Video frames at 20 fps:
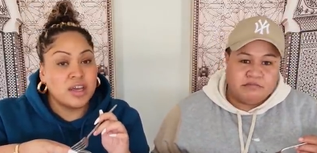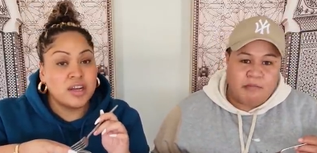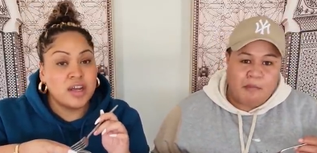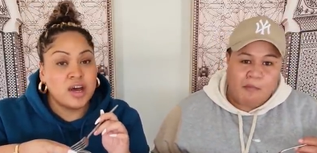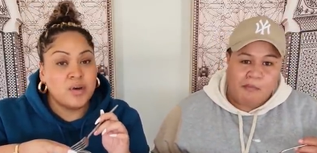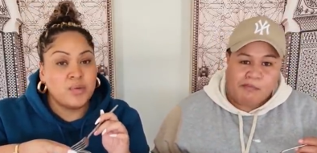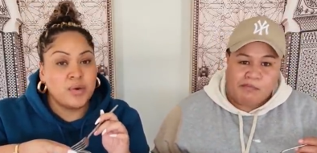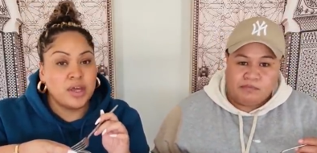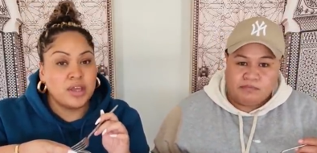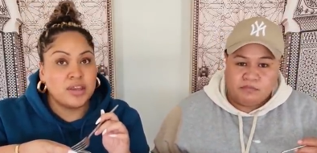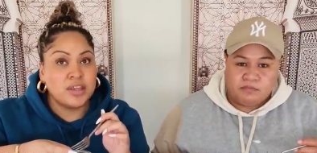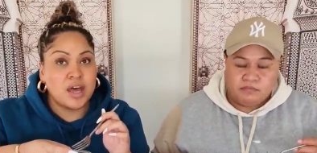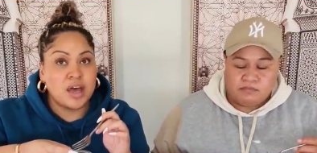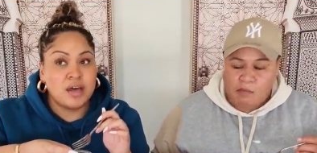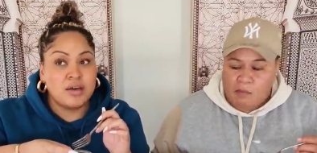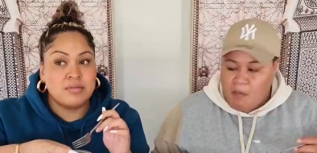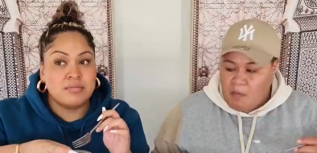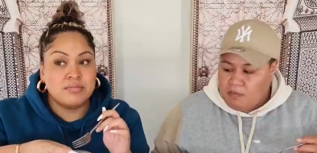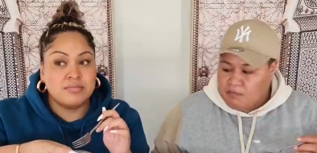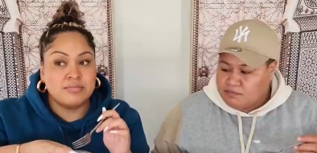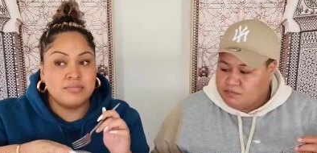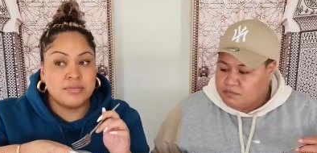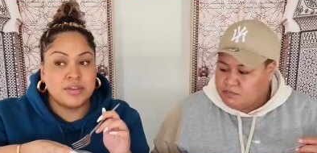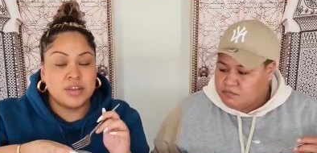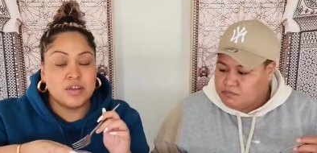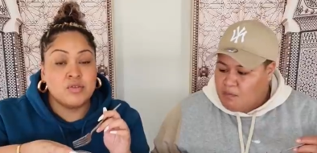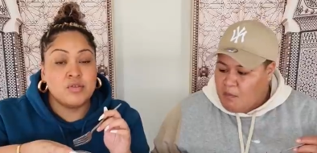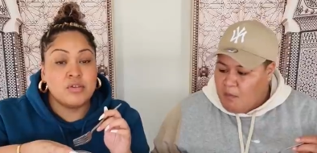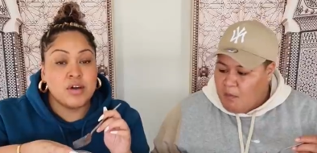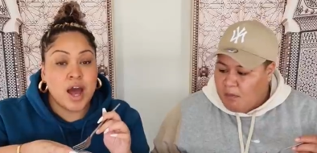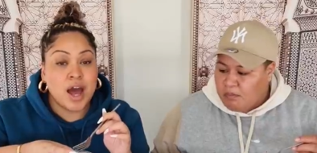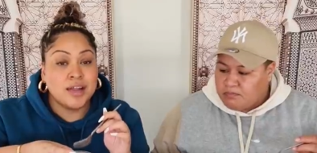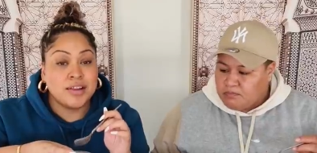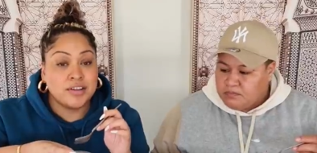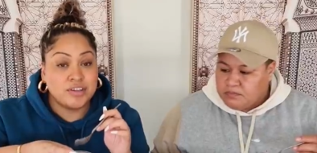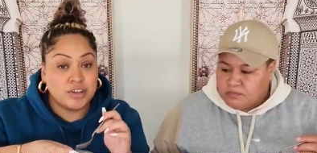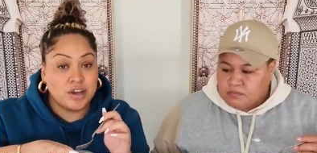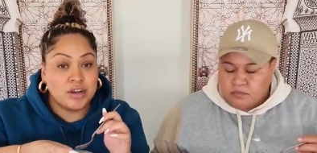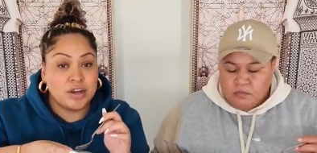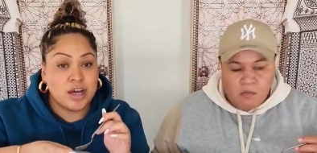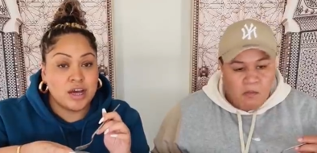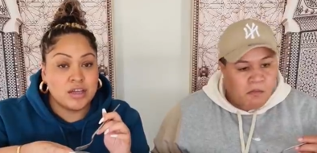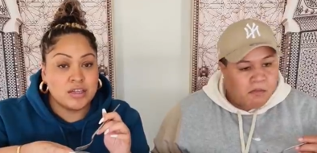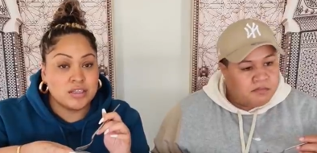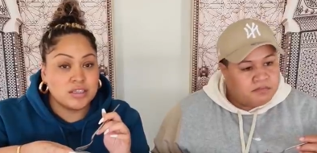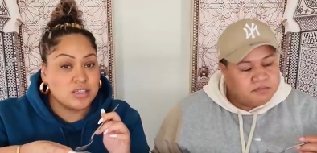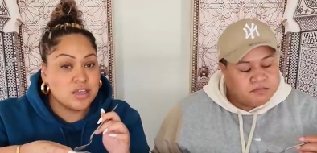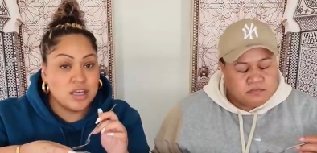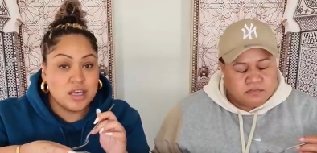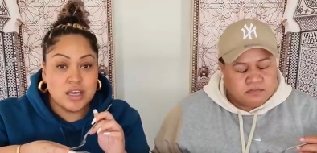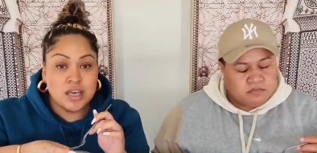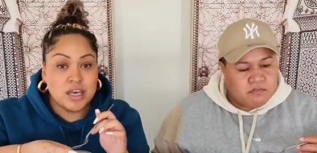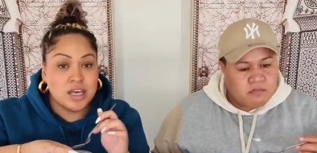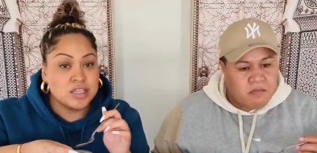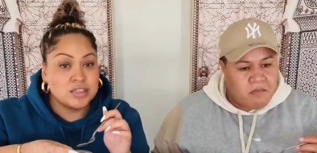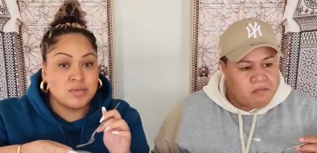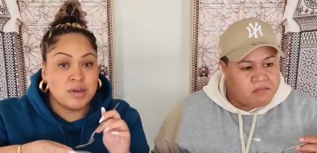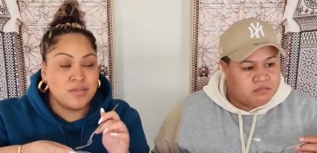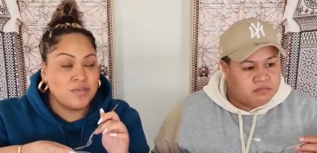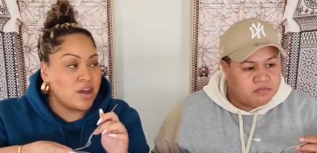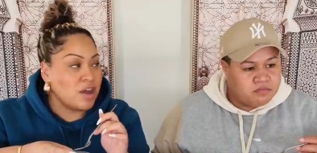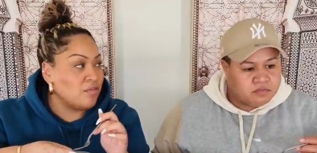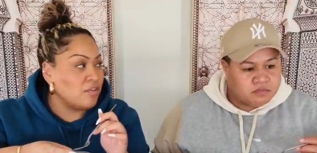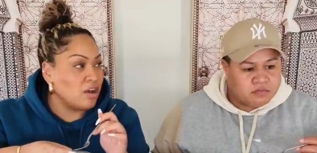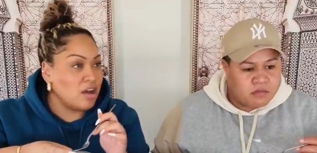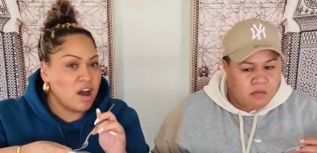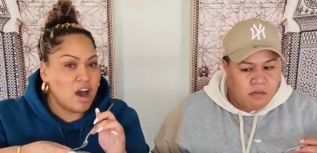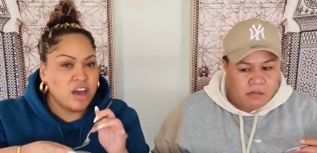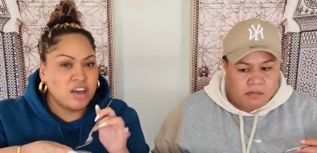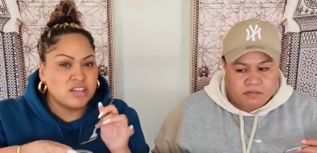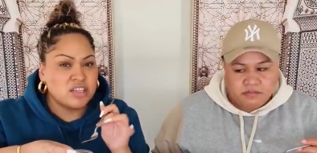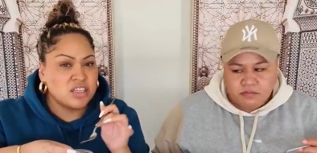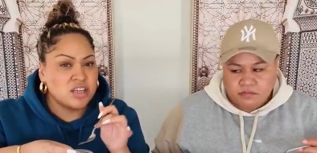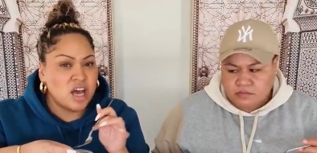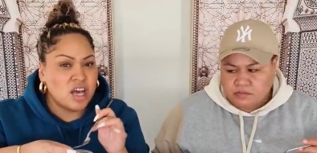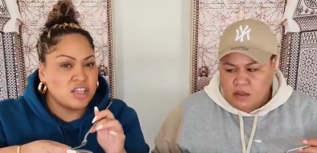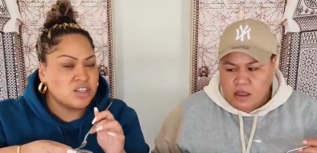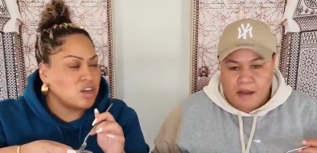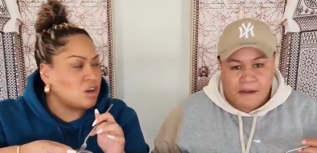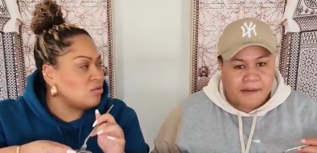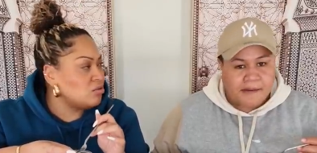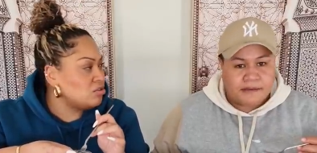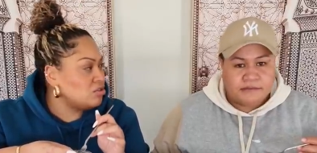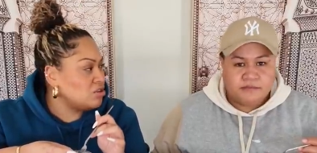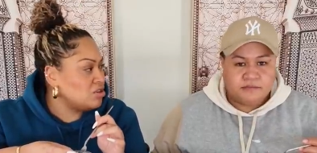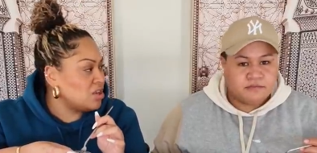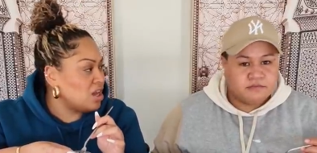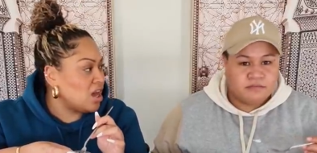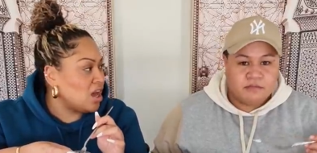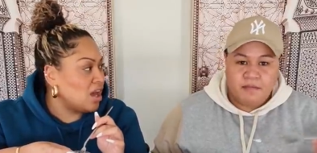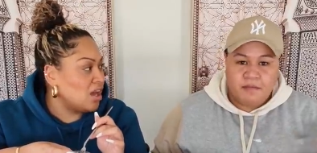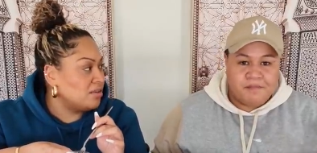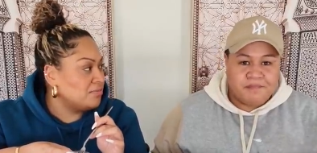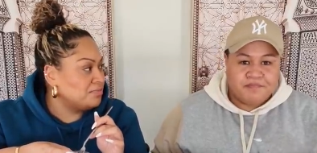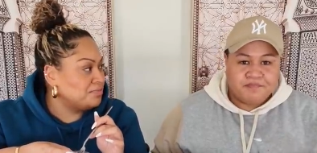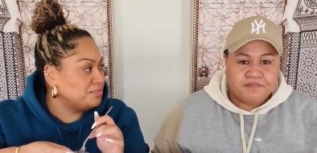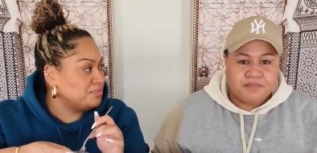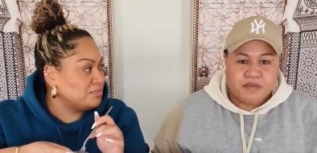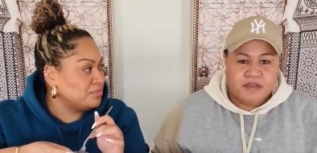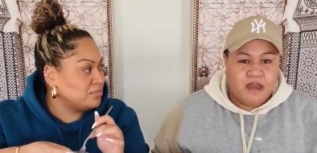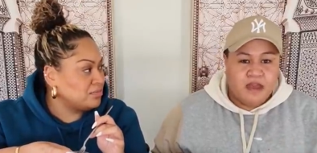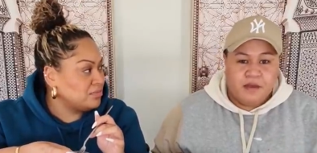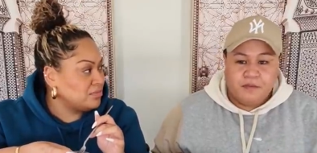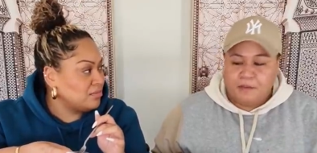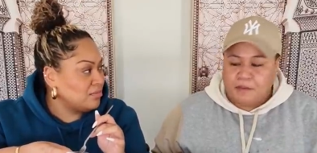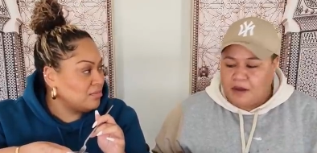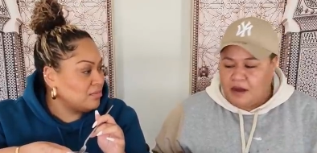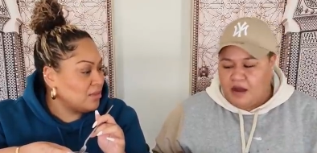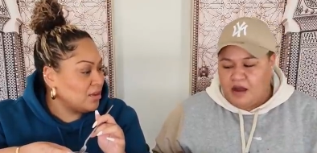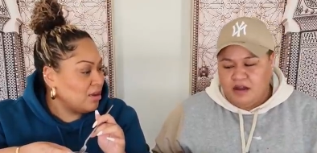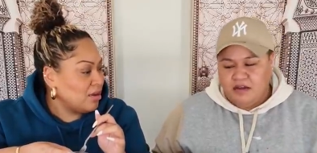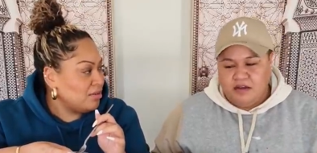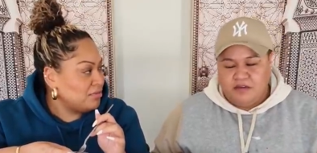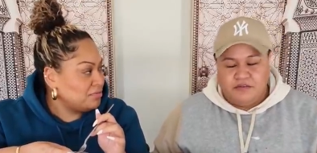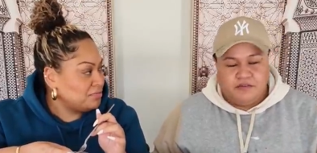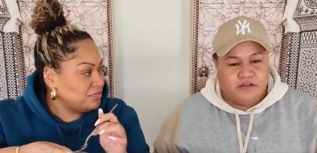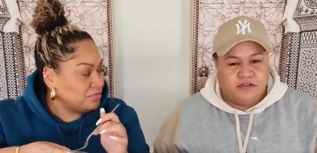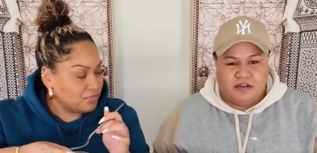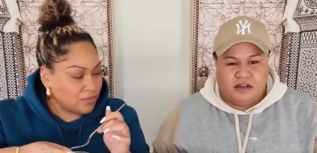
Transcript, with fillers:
Speaker 1: Kina with um the Cook Island donuts mm. is my favourite. I used to, I told you that.
Speaker 2: Yeah, but I never